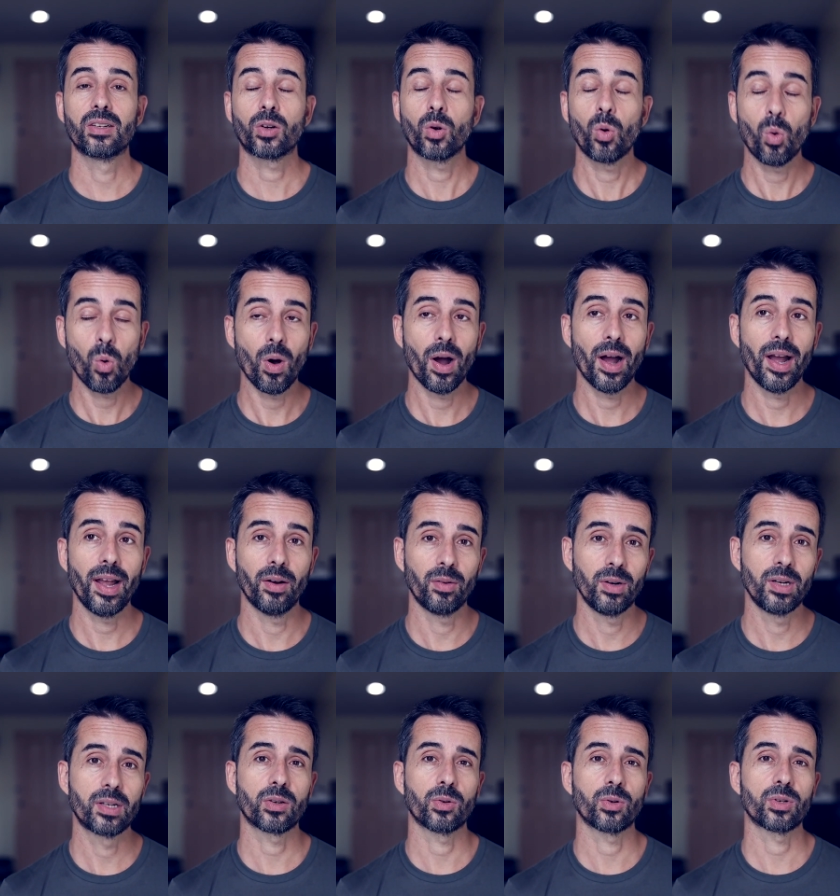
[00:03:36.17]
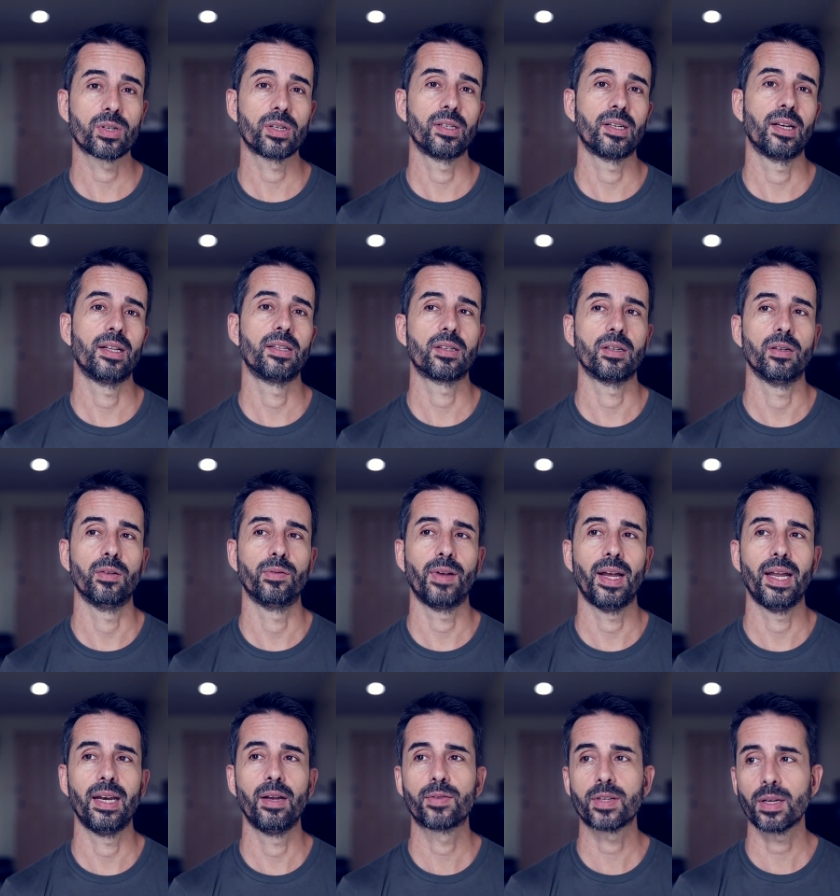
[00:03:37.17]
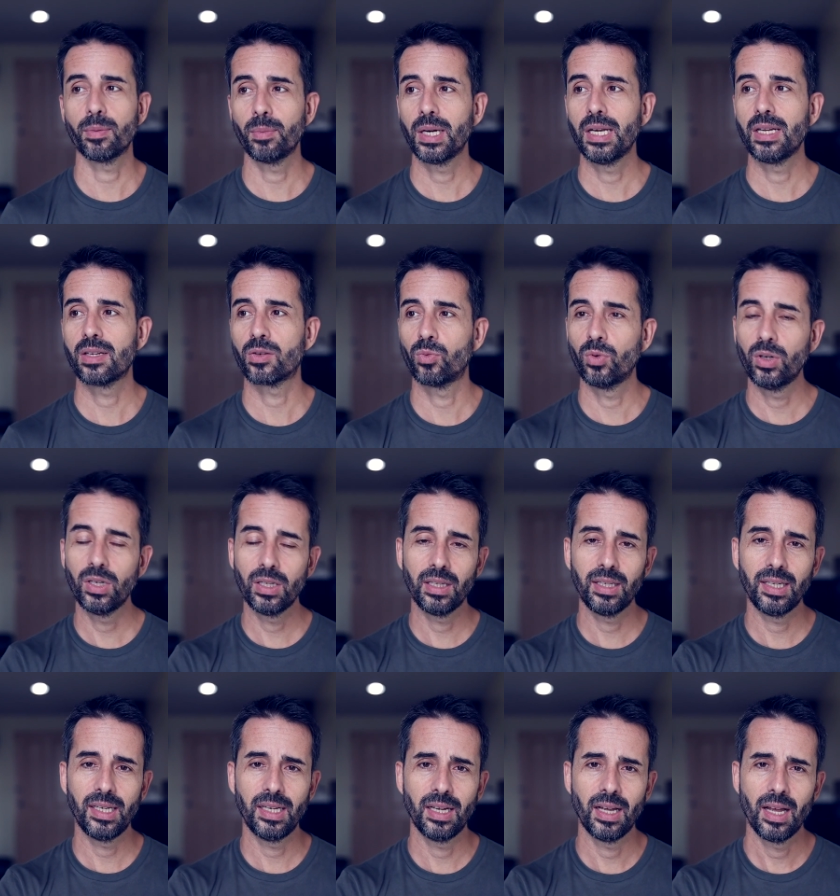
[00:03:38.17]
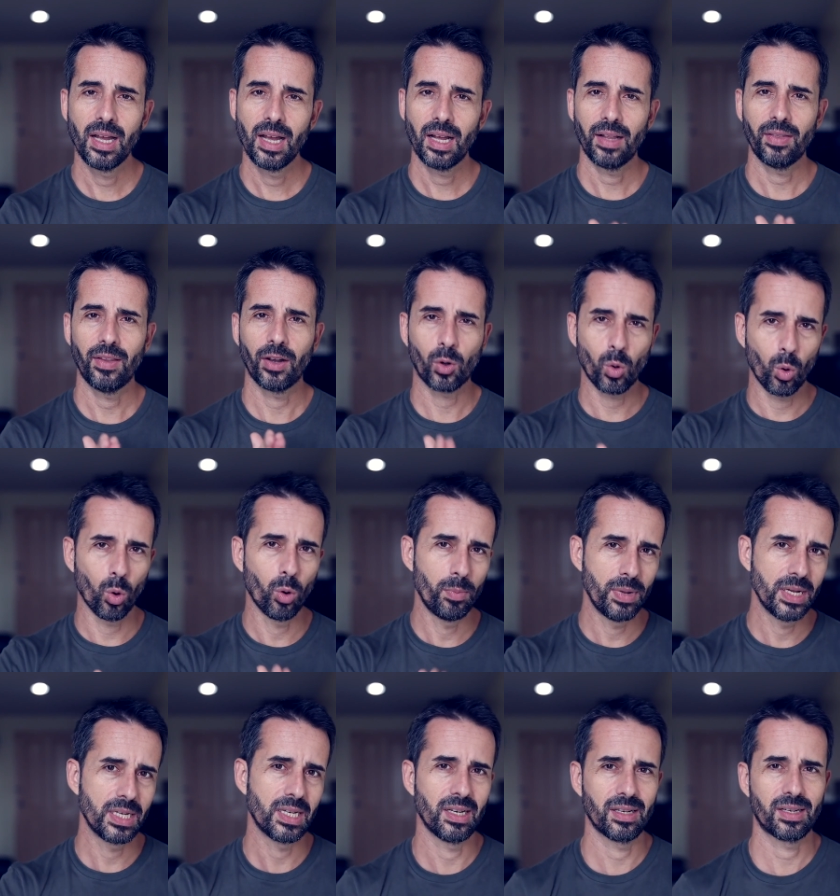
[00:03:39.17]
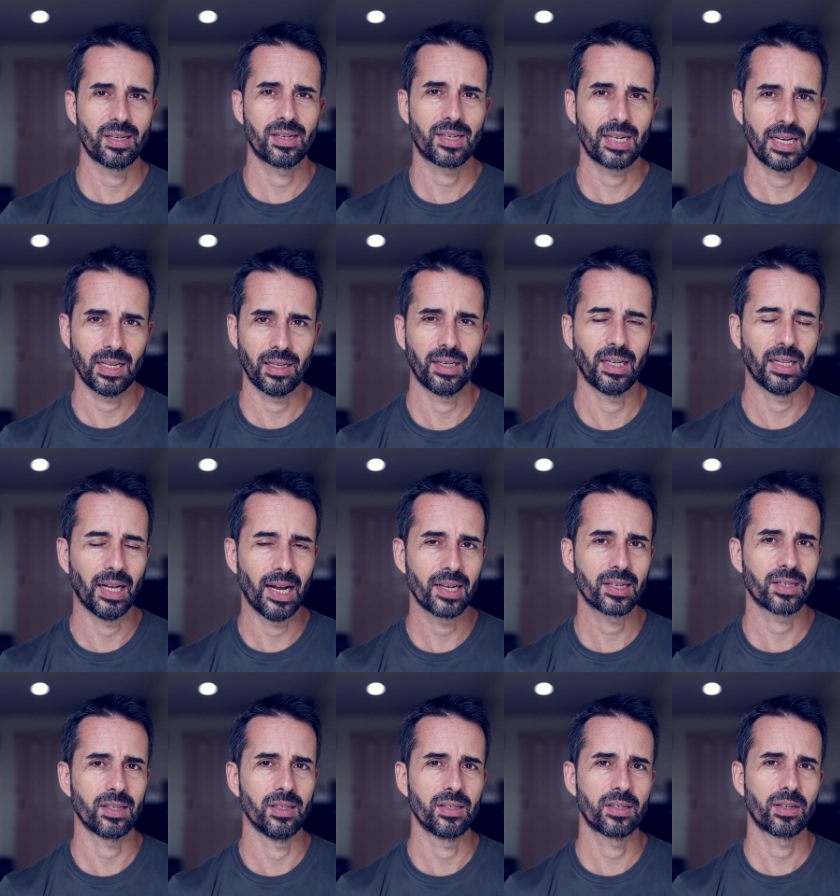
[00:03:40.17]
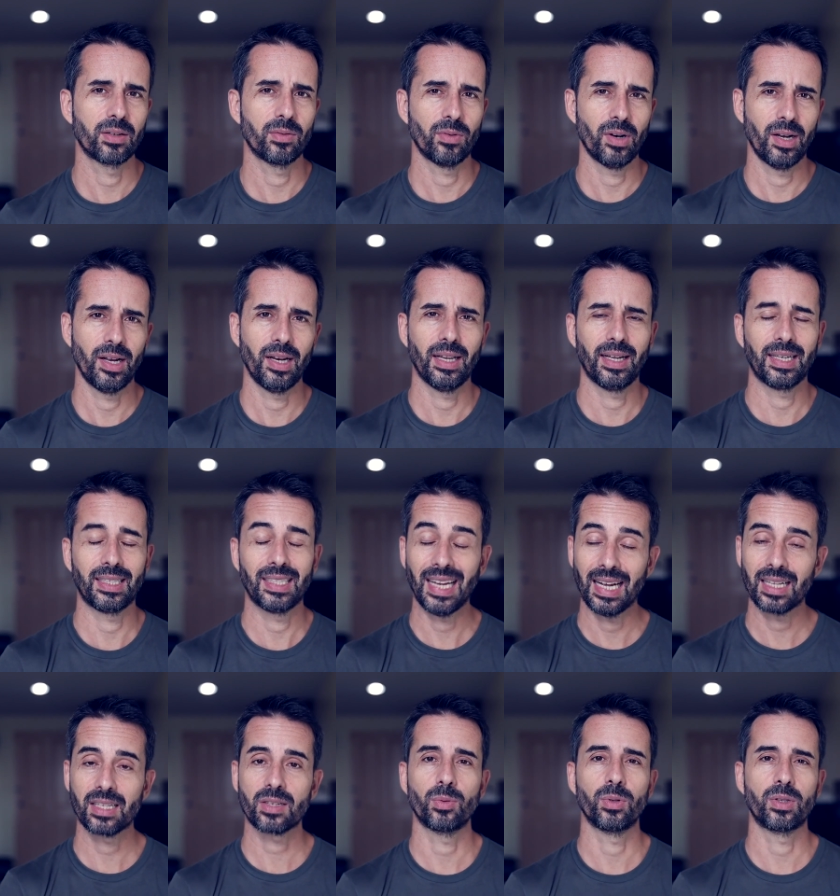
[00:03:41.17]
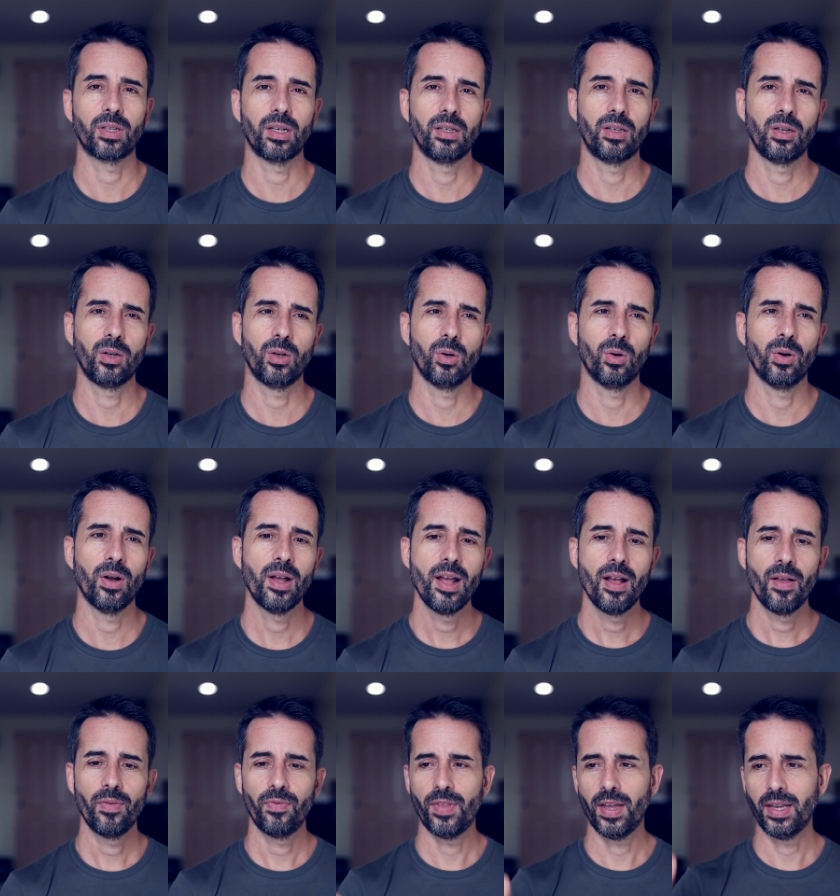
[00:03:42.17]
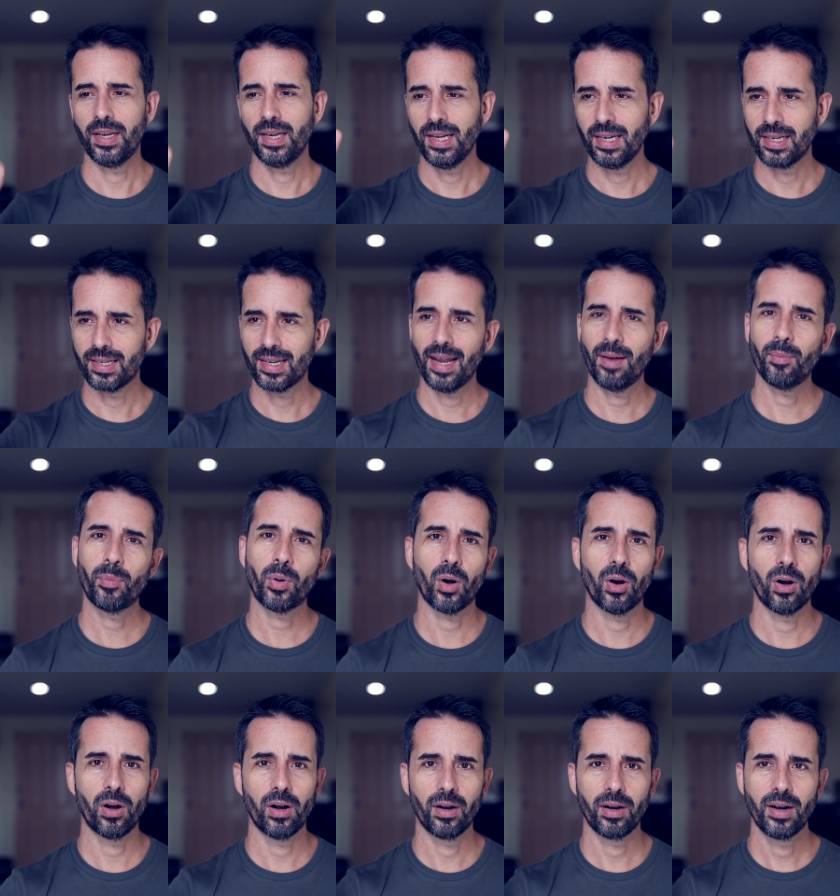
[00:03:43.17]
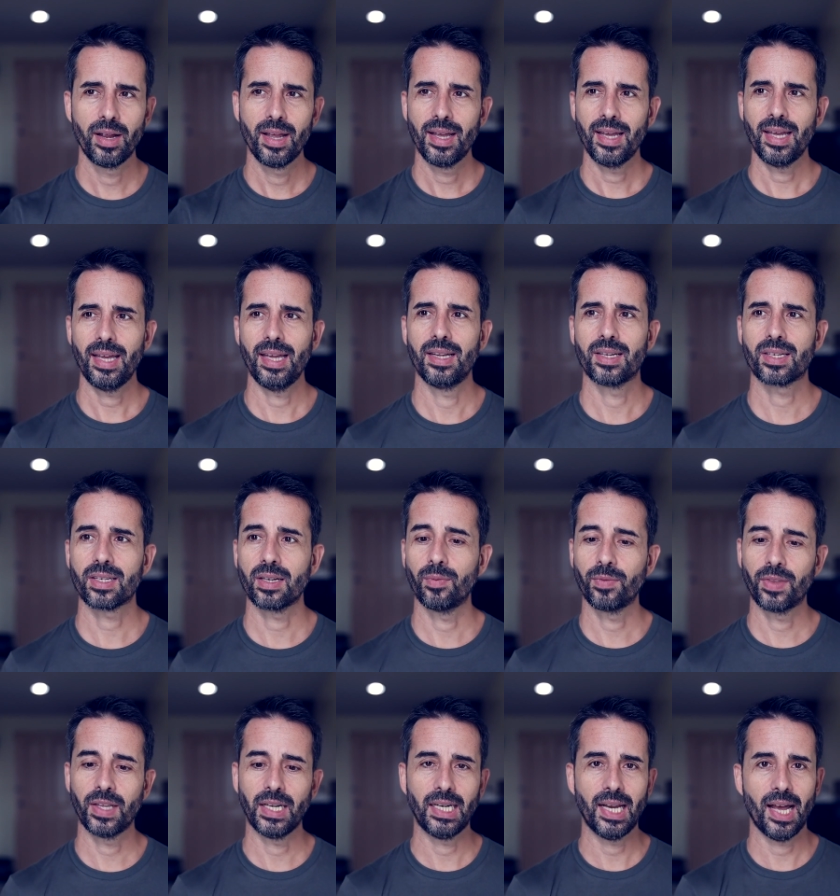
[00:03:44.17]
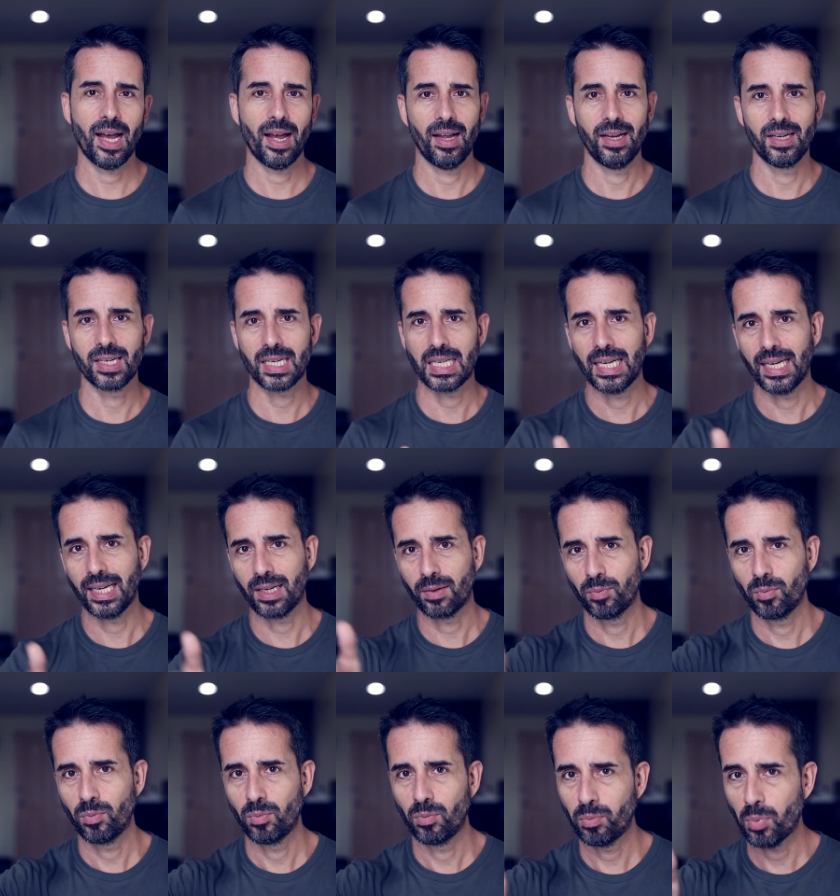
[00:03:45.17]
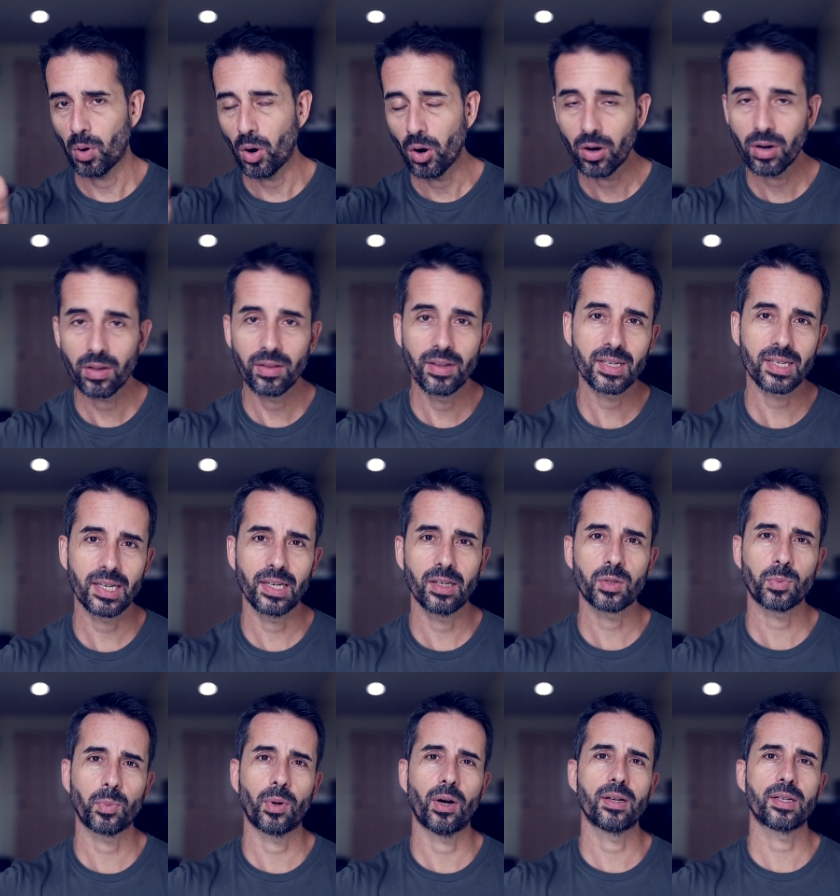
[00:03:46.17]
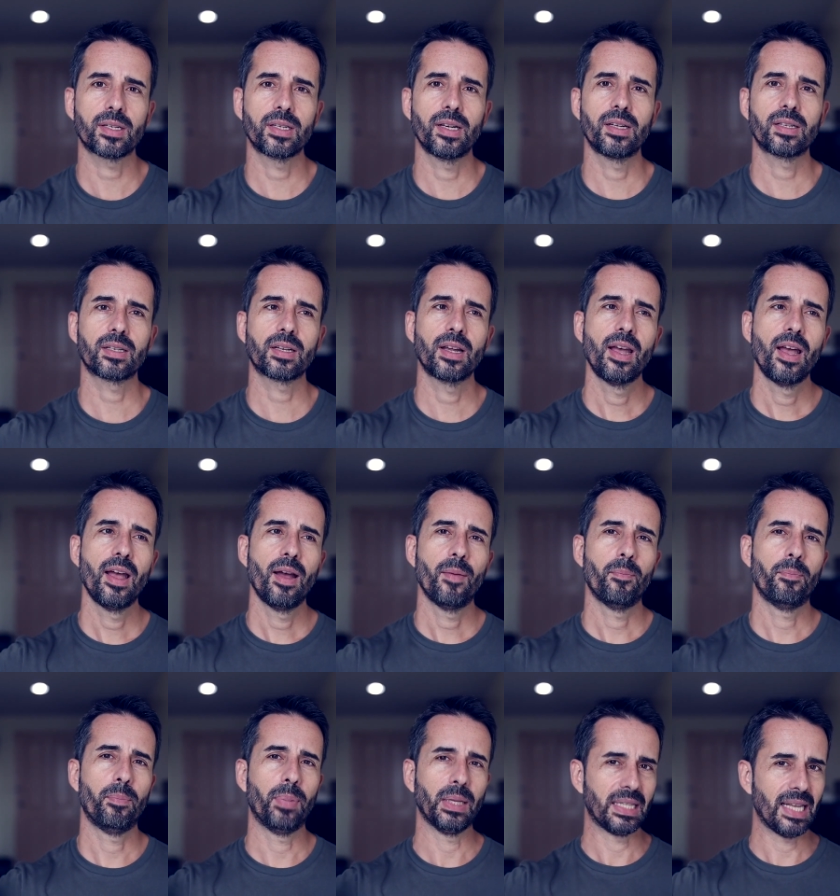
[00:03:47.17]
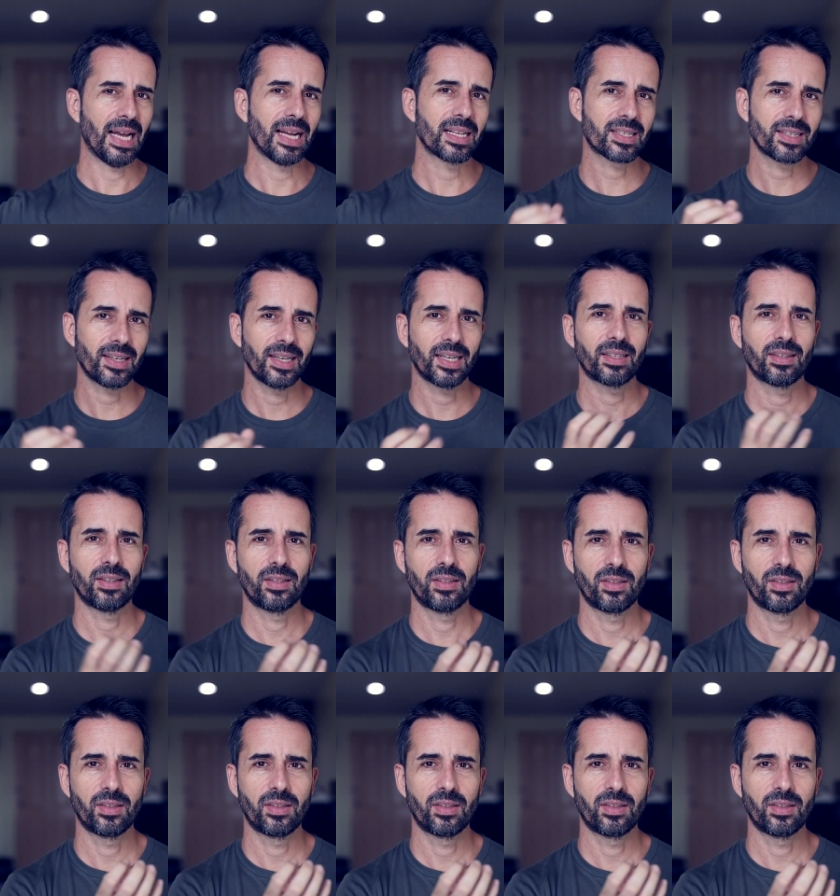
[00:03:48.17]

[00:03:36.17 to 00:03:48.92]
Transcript: quite resource intensive. And if somebody's really, the core business is selling glasses, right? Like that's what they do. Then the exam part is something that is like part of the sales process, but that's like